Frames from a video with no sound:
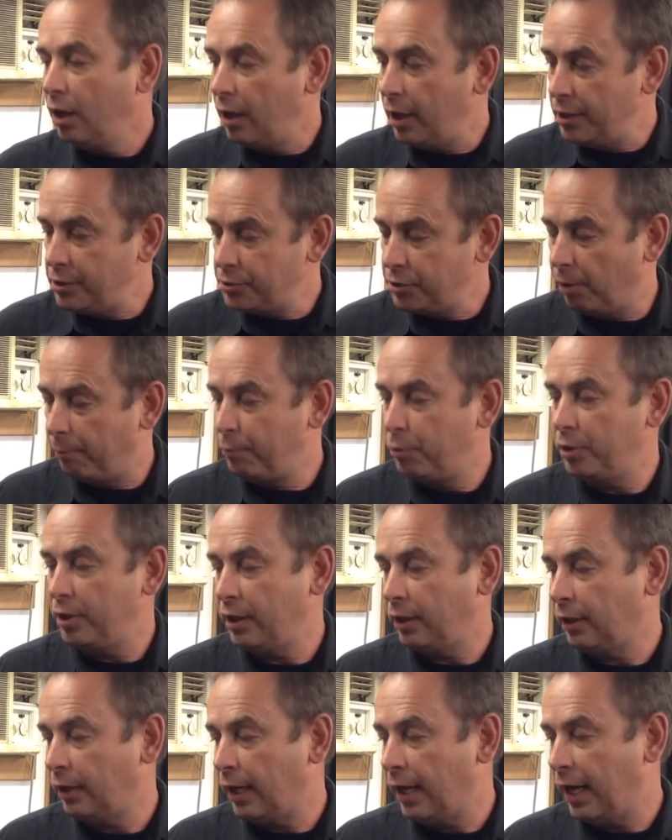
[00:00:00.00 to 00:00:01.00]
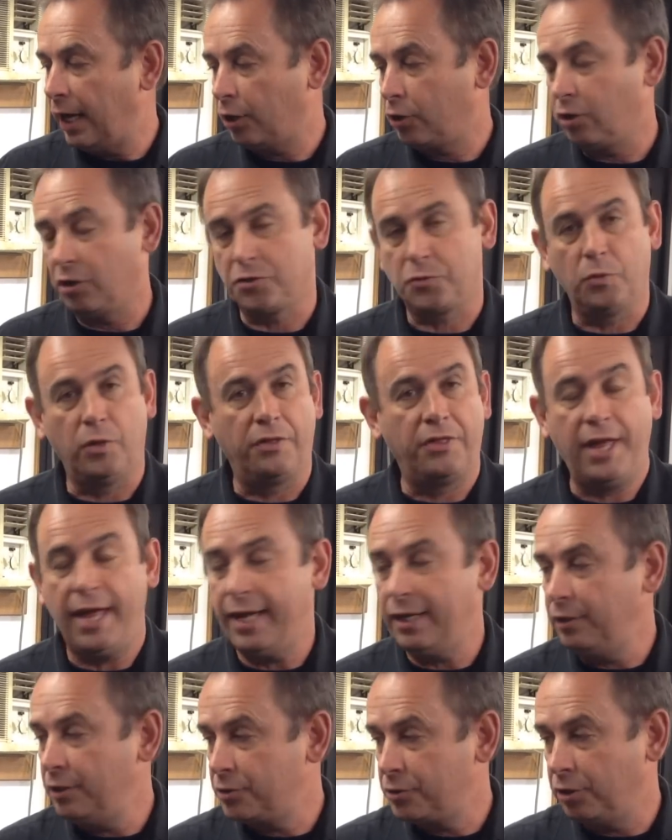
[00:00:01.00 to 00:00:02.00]
He's not putting Cosworth
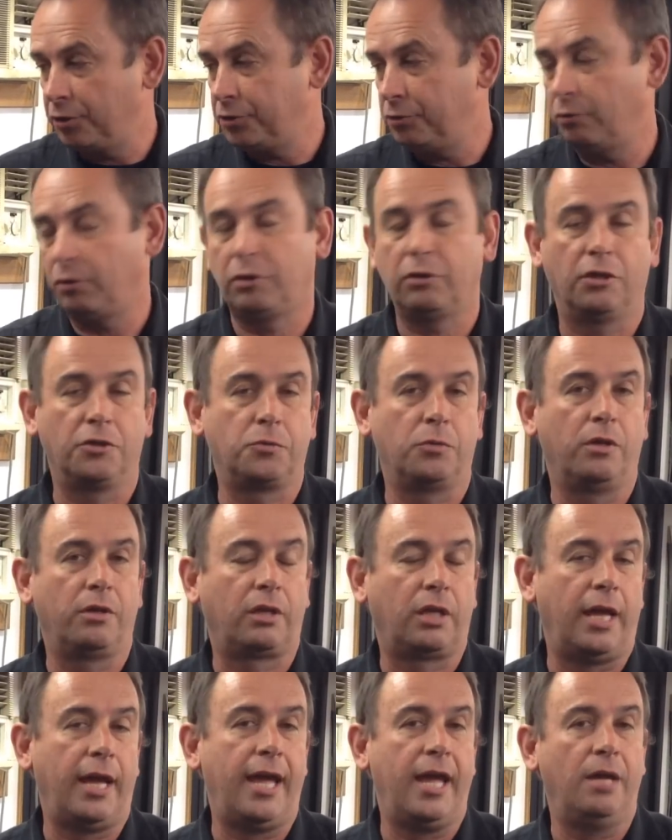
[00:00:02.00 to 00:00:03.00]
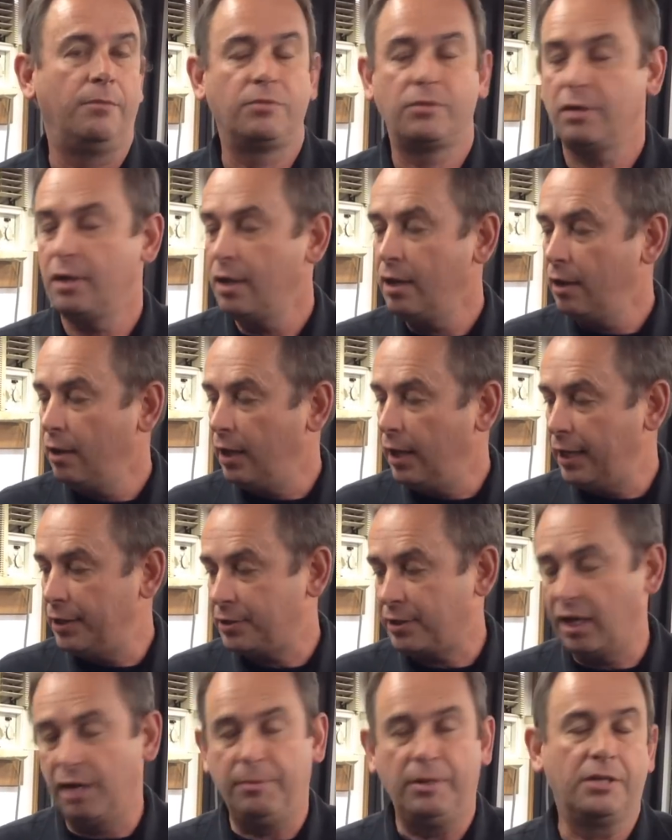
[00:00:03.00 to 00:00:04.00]
head, he's not doing Cosworth cams.
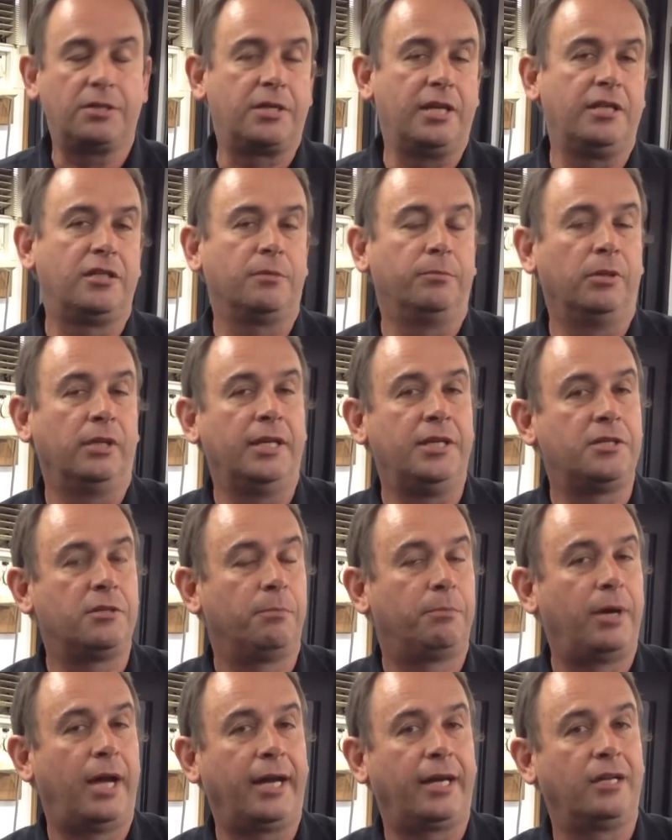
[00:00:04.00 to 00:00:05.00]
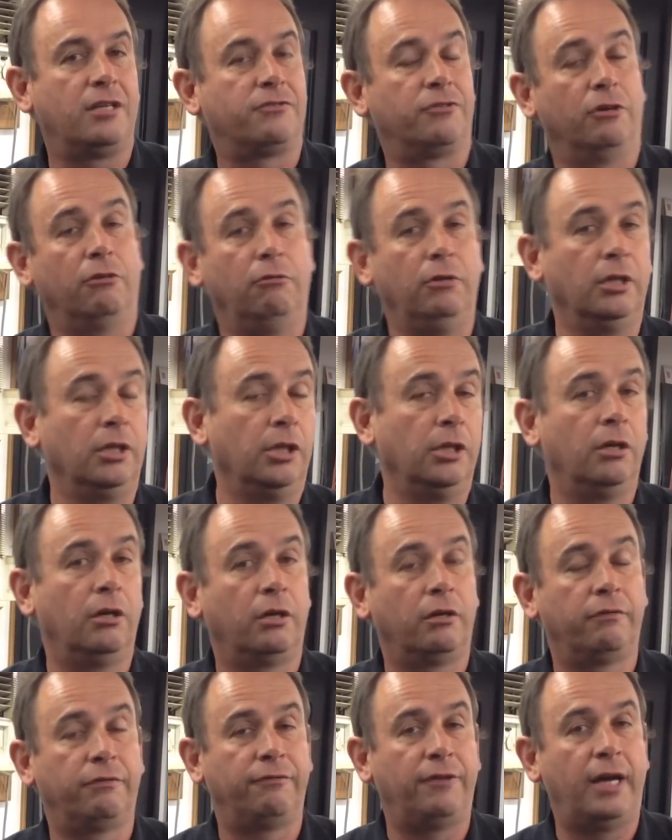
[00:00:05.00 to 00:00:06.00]
It's going to be a sensible engine package for a really
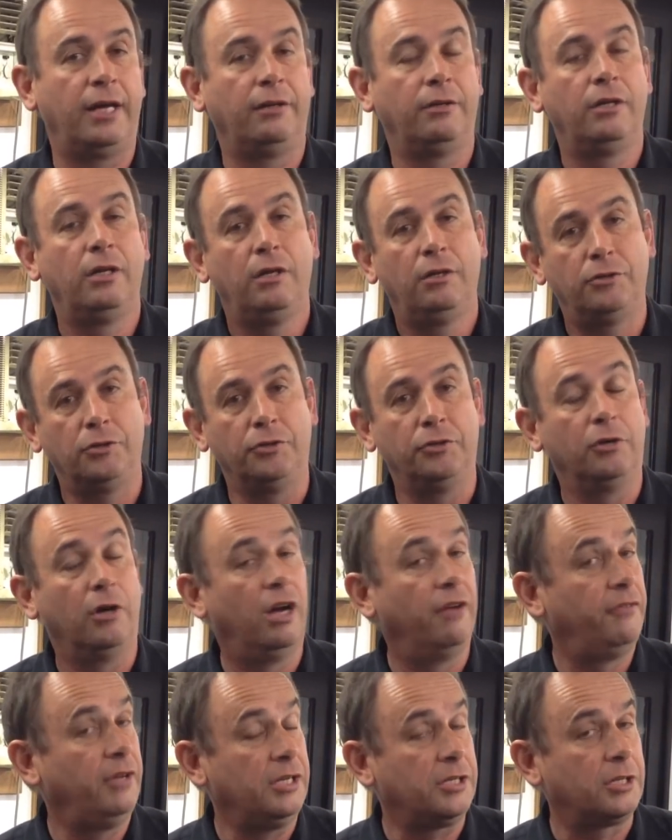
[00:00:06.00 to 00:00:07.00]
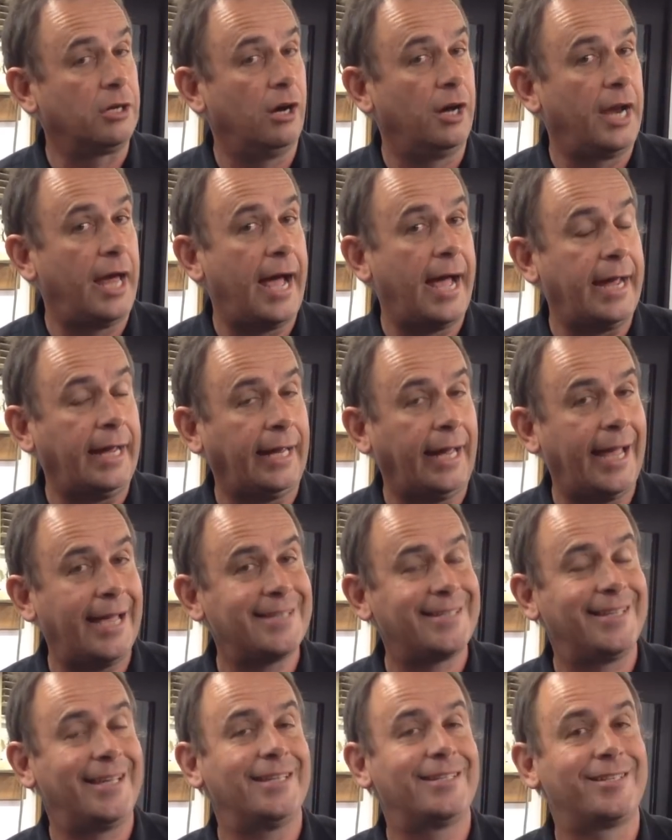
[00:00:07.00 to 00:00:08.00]
lot of fun to drive. He's got a
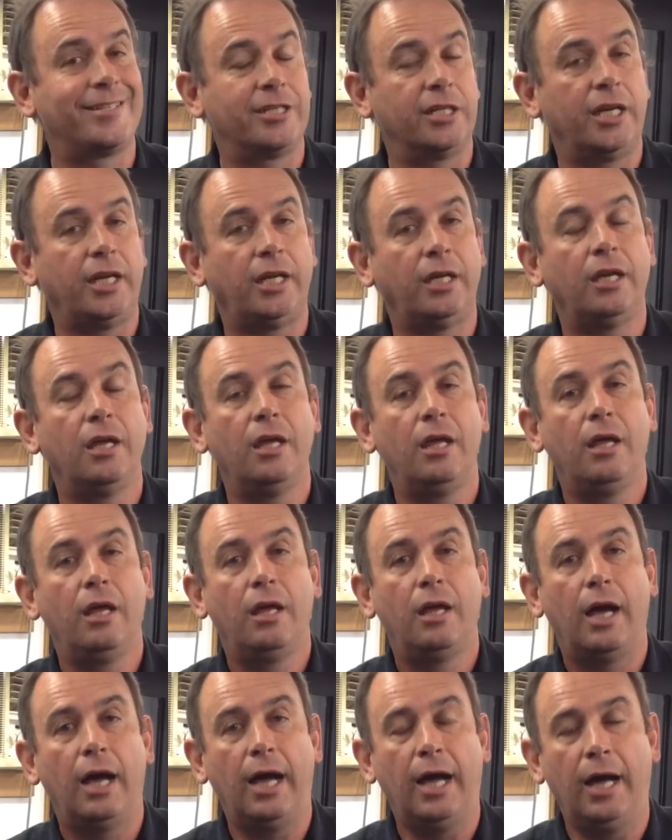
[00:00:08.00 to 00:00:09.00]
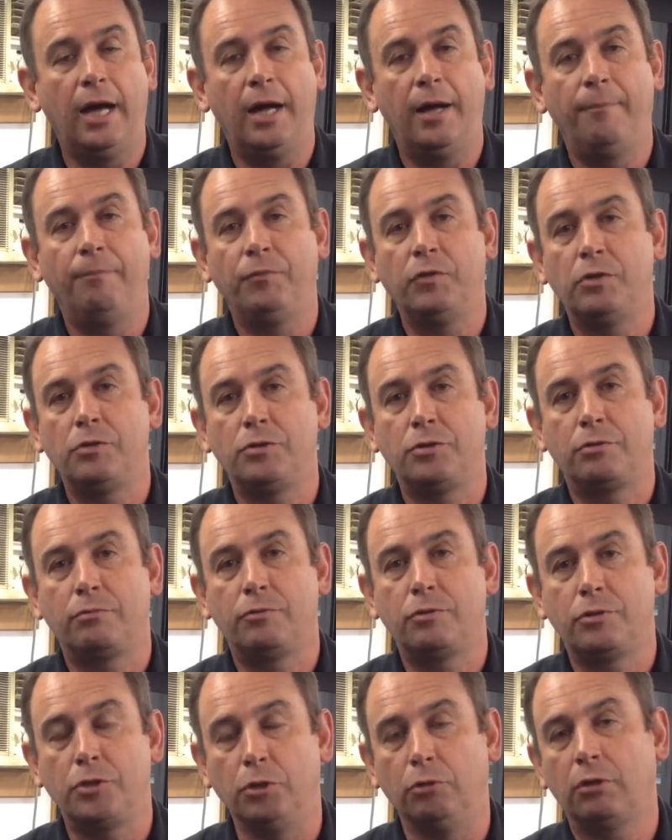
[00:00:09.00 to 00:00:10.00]
SST
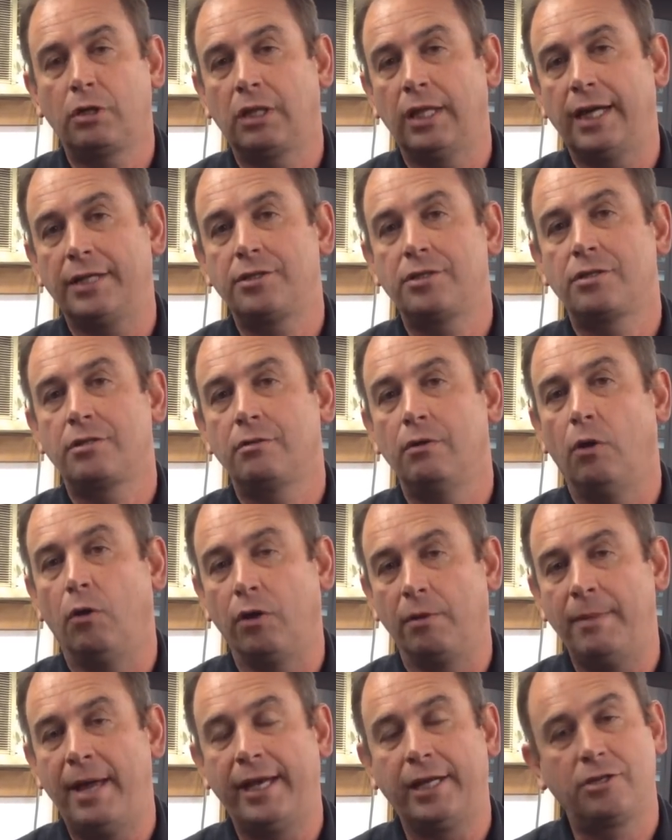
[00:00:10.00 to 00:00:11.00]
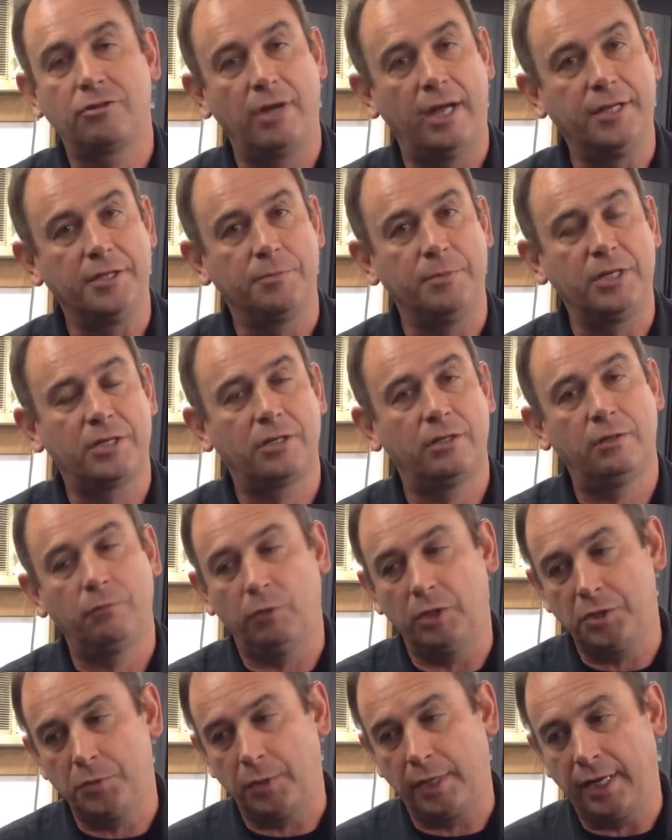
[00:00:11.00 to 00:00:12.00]
dual clutch automatic transmission,
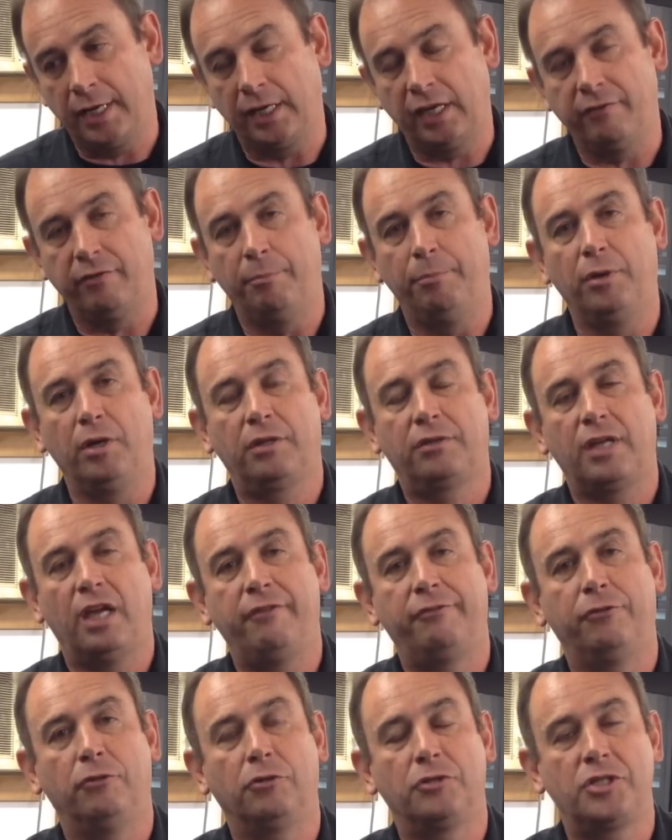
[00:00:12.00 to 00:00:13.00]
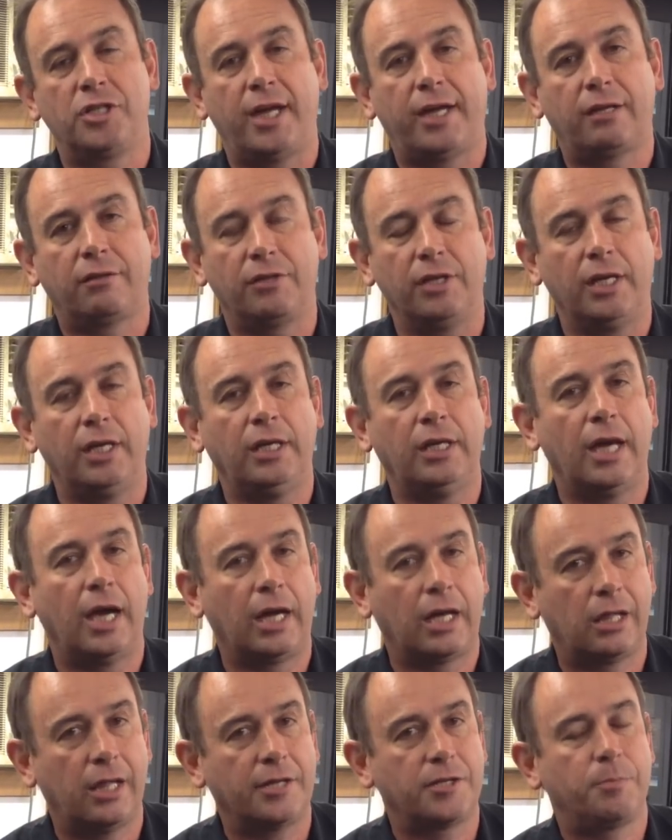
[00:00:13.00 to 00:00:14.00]
which we're going to give a birthday for. Check the
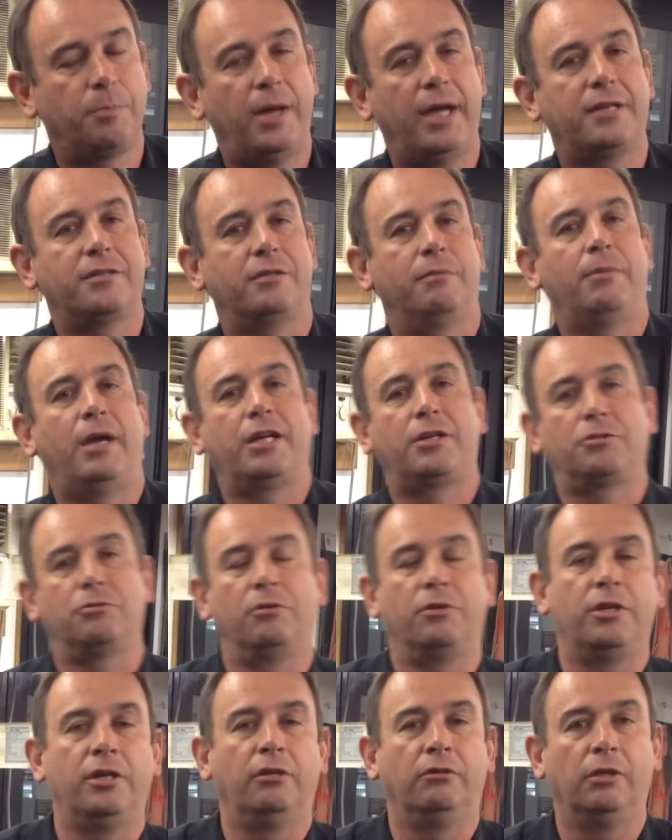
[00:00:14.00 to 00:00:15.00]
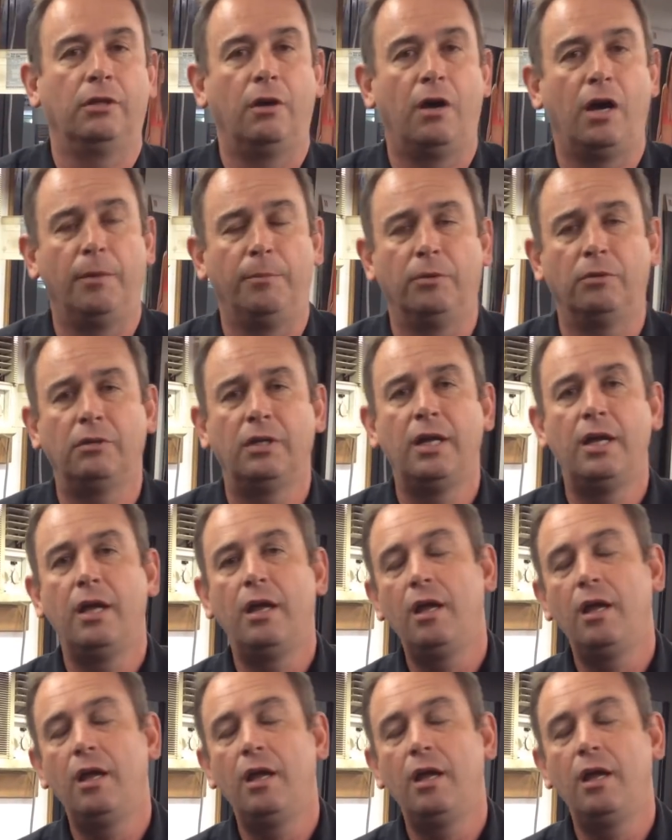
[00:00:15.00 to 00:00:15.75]
clutch packs to make sure they're reliable.